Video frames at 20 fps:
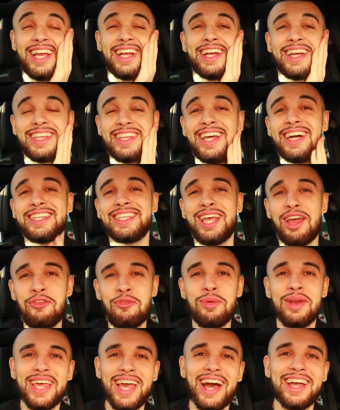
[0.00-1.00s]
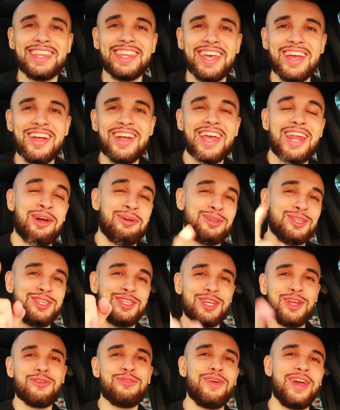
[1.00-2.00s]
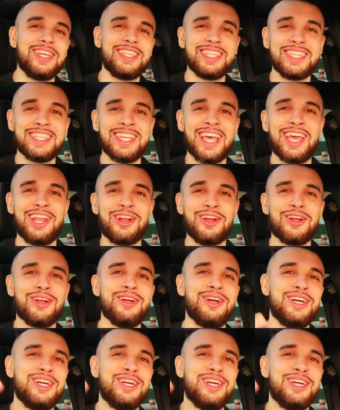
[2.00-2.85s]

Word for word: Good luck to everybody out there, and I will see your faces later.